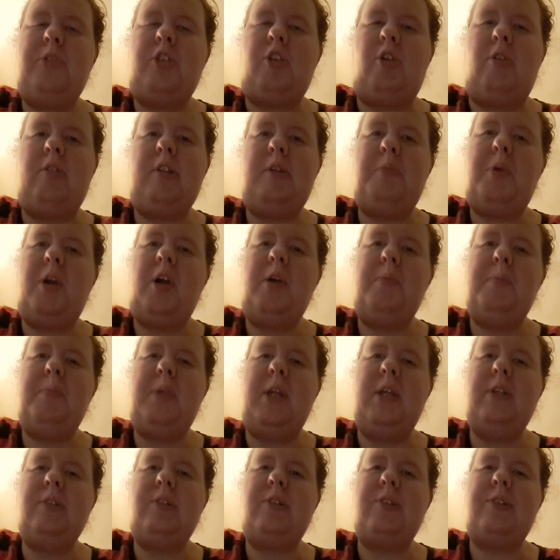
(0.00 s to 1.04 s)
The only problem
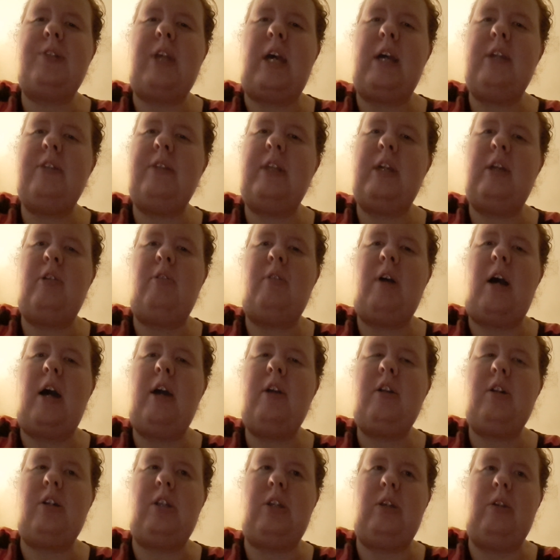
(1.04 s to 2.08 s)
is, is that they don't
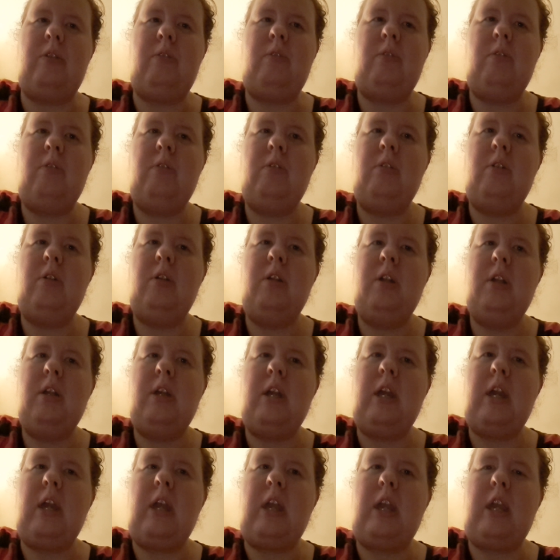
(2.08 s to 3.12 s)
hire you.
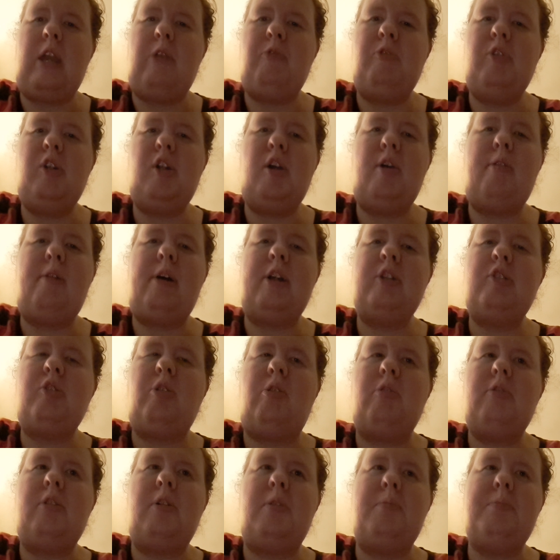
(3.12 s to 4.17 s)
Even though I
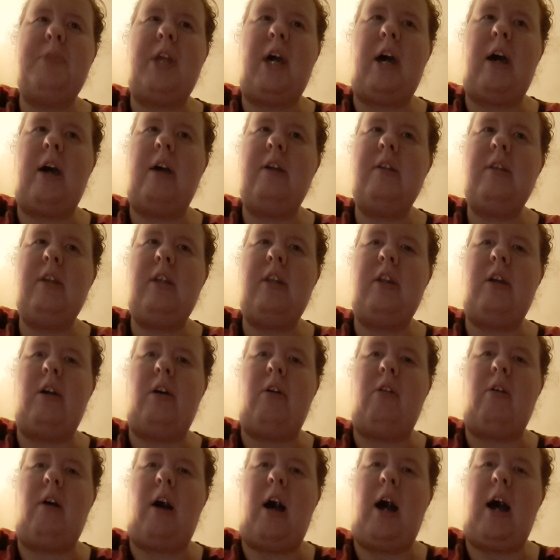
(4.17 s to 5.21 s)
told them that, you
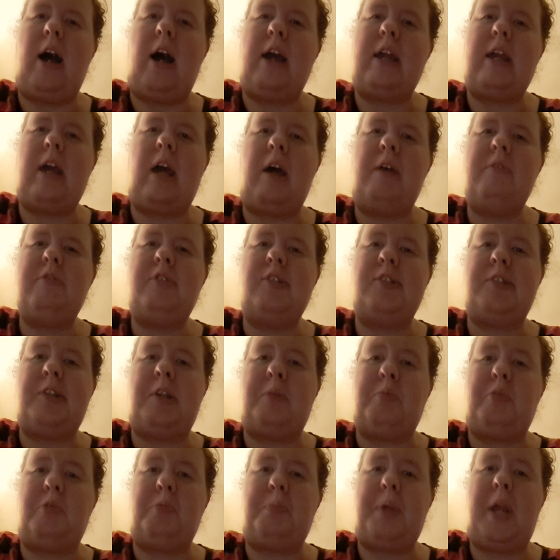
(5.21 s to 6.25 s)
know, I have
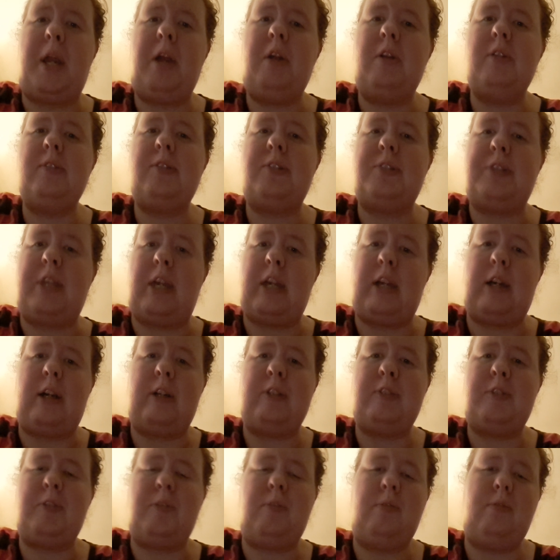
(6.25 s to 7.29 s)
disabled parents that I
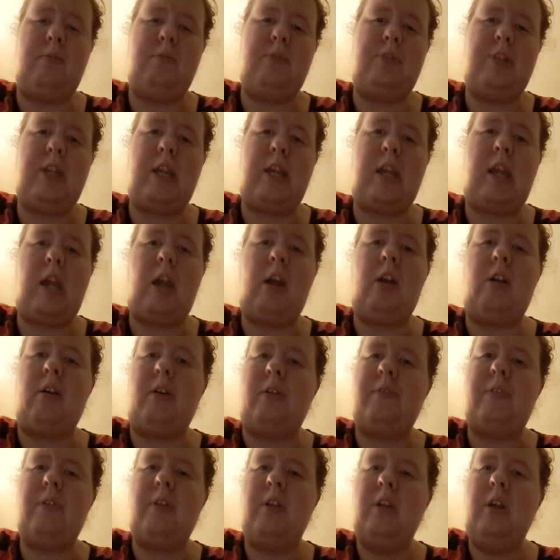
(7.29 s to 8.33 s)
also take care
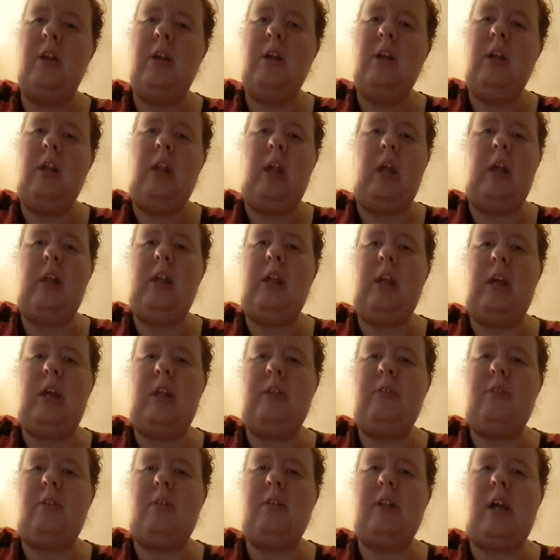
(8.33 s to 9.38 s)
of.
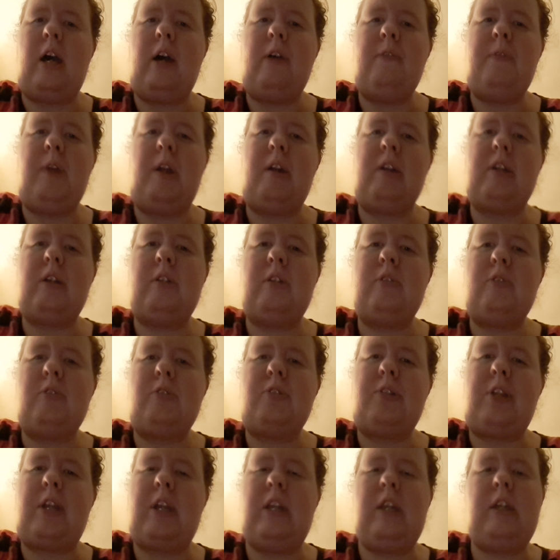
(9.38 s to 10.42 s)
And they're not very
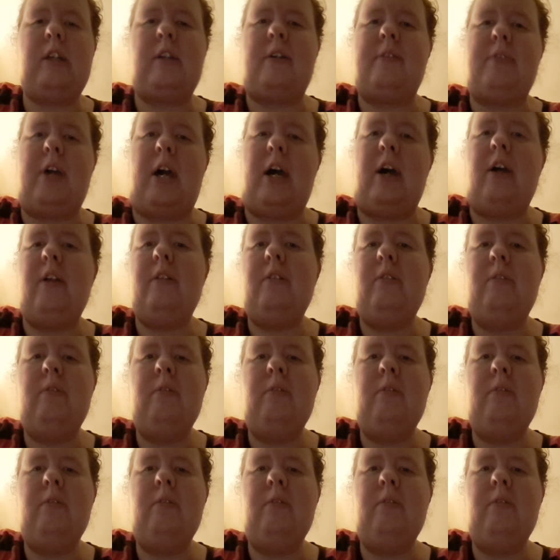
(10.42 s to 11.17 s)
understanding of that.